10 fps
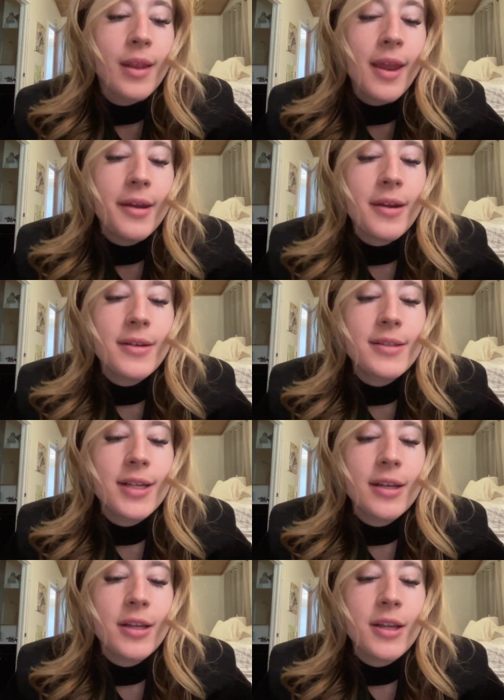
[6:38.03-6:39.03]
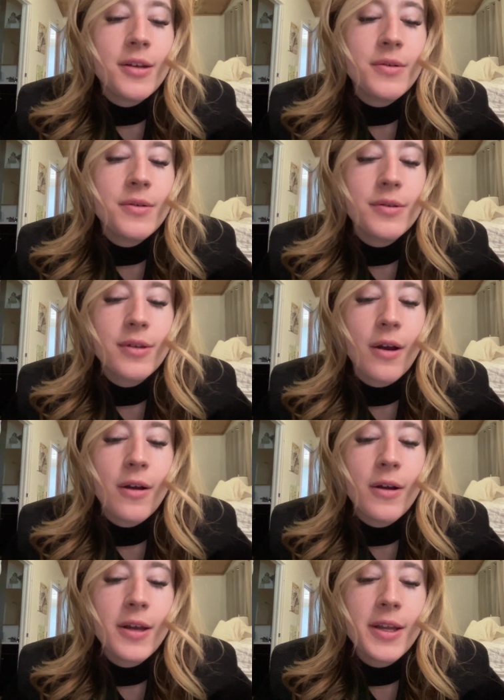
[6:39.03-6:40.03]
it continues
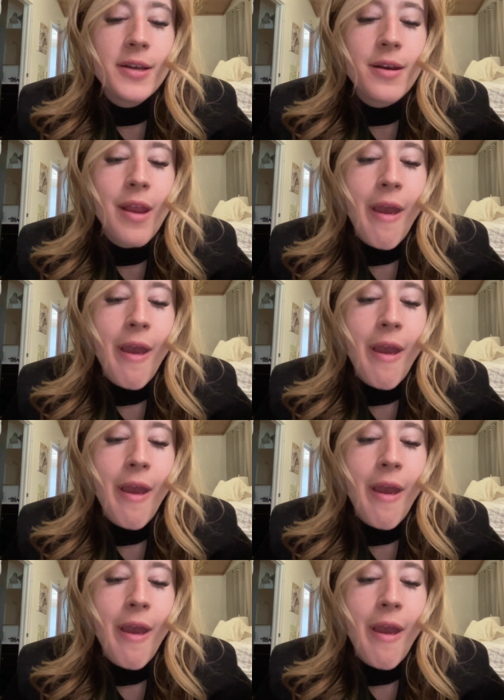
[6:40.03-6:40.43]
on